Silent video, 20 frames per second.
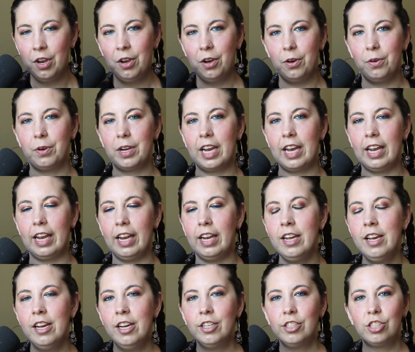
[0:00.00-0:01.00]
Okay,
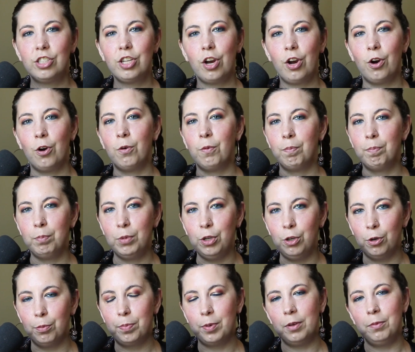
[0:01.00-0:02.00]
so
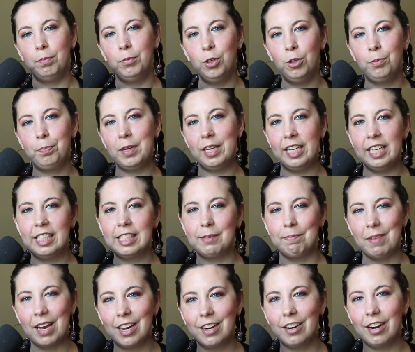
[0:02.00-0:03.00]
Moop is
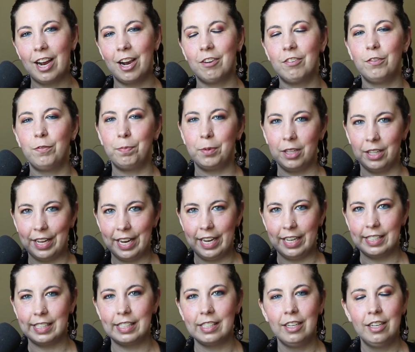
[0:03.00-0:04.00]
matter out of
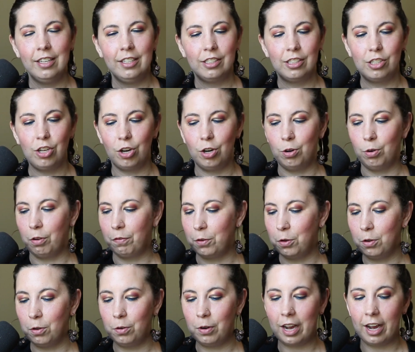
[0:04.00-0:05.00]
place. So if
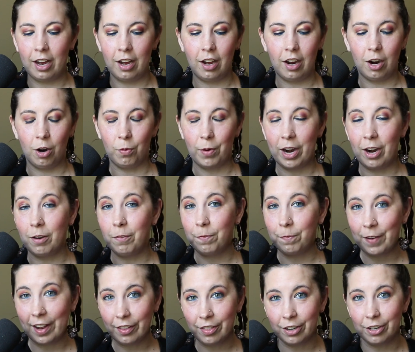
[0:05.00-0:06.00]
you are wearing
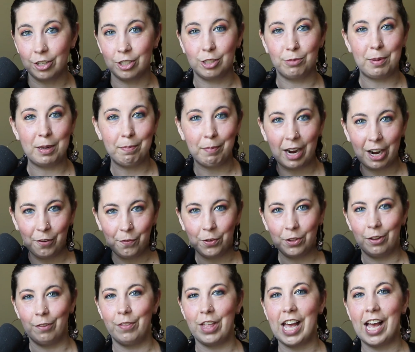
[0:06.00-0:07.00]
feathers, be
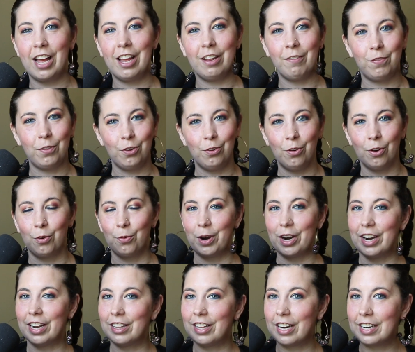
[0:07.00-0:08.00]
mindful of that. If you are
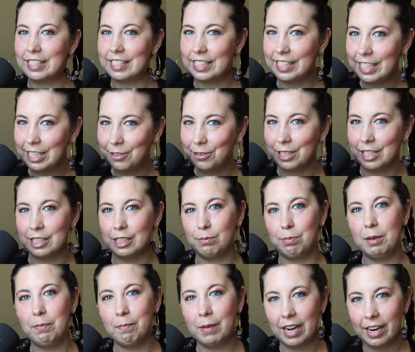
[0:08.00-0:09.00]
wearing a lot of sequins,
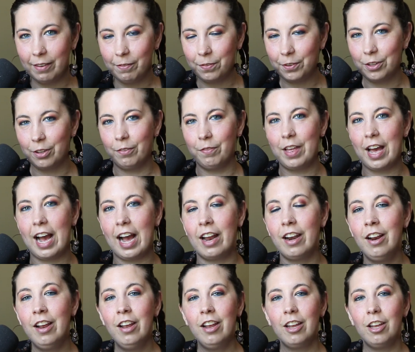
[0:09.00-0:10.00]
be mindful of
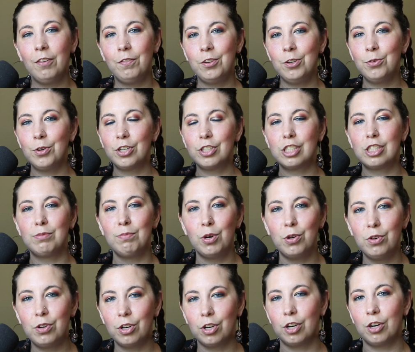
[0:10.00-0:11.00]
that. If you are a
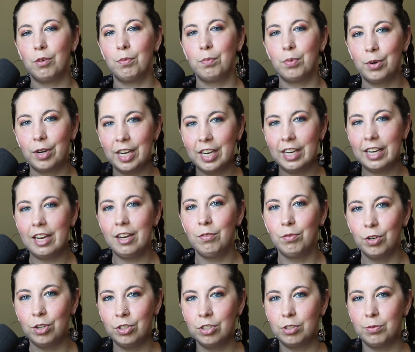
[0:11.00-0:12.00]
smoker, bring a
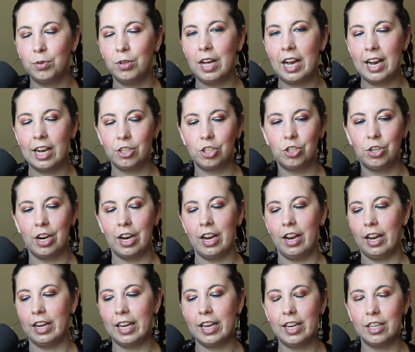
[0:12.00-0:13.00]
reusable ashtray.
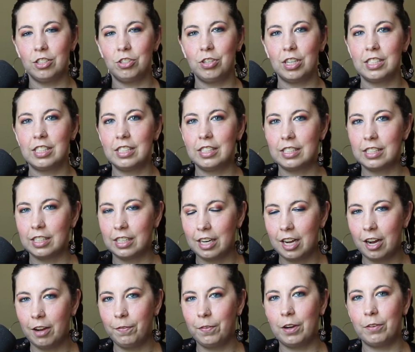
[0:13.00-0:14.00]
I can't stress this
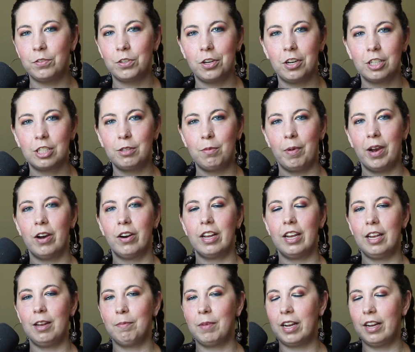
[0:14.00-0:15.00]
enough. I've talked about
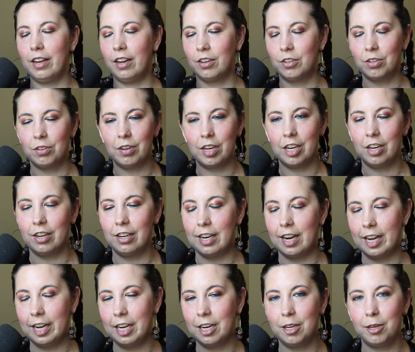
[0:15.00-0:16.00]
it in my underrated
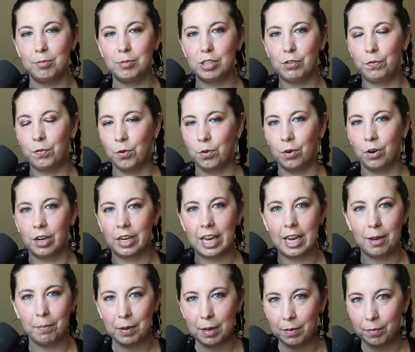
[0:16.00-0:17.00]
items for
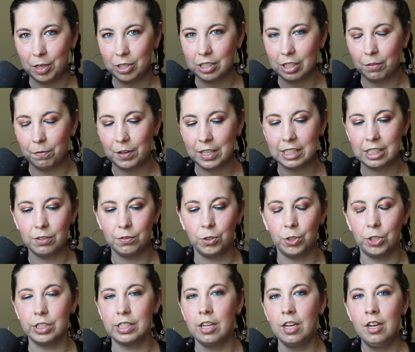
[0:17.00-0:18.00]
camping music
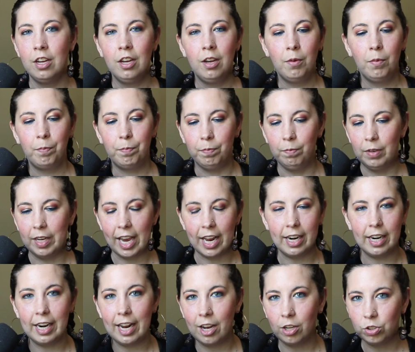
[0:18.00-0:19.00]
festivals. Get
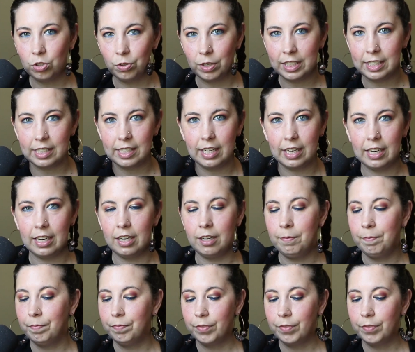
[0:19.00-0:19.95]
an Altoids tin,